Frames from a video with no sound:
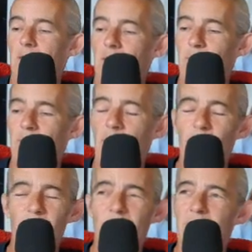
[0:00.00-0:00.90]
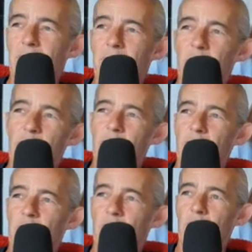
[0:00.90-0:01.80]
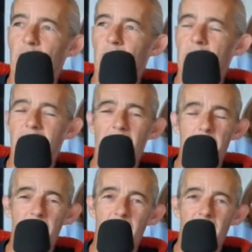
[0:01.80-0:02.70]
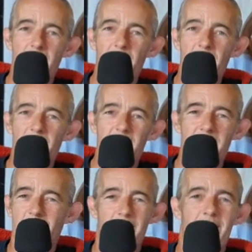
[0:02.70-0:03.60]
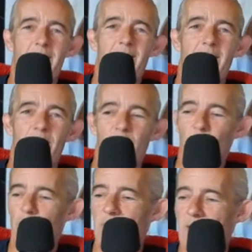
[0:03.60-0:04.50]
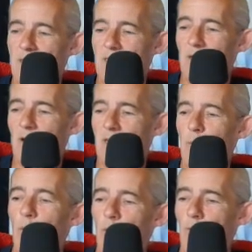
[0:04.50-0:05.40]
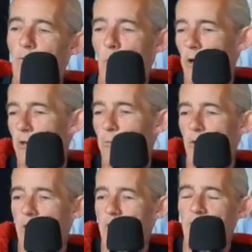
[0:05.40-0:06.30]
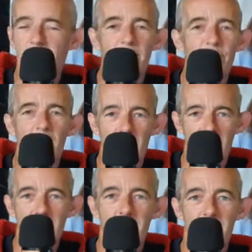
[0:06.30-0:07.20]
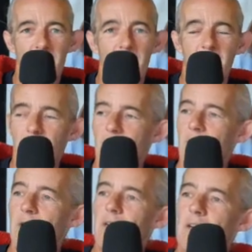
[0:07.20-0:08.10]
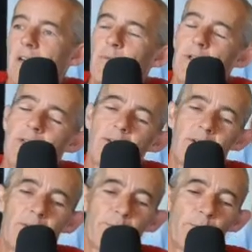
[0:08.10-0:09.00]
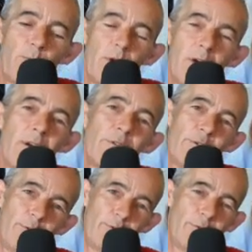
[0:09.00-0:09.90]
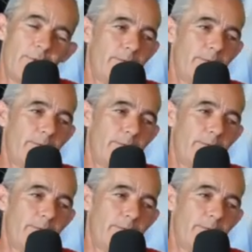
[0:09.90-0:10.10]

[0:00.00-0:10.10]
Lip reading: I mean, how do you say I'm fishing for trout? What does that mean? Like, it does... Surely that's all that will go for what you put on the end of the line. I mean, look, we all know